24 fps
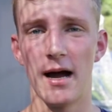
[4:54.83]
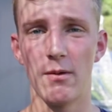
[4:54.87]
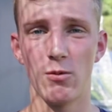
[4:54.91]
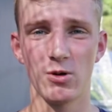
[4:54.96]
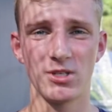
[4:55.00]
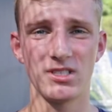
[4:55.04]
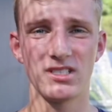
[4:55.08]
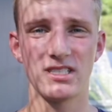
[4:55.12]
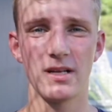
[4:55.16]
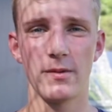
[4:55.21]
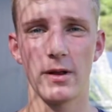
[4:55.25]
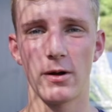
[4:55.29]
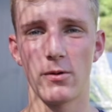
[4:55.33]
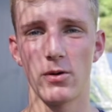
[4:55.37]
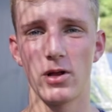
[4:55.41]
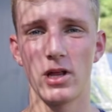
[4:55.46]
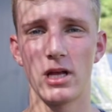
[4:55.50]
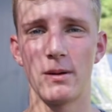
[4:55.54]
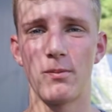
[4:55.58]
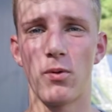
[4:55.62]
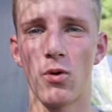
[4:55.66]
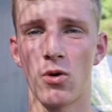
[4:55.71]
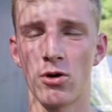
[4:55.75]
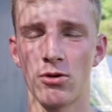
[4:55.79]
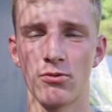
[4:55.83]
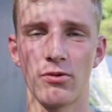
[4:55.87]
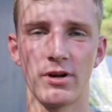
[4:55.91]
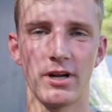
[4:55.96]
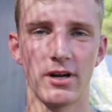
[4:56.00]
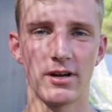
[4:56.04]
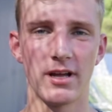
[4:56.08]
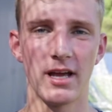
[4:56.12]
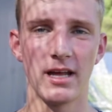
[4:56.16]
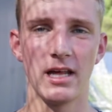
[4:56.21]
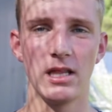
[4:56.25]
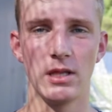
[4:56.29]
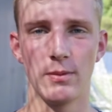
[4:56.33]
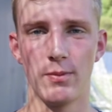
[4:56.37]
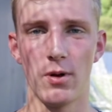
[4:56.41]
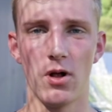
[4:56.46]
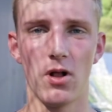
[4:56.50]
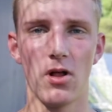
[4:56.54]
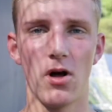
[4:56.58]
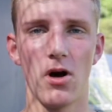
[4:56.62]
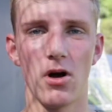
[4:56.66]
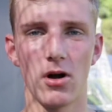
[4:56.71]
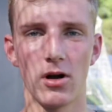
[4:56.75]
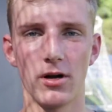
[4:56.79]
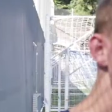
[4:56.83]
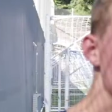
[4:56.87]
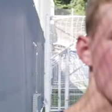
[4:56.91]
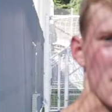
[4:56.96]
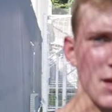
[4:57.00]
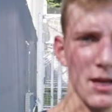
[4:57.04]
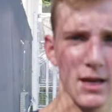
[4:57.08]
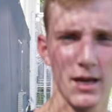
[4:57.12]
which is something really important when you're kicking the ball hard.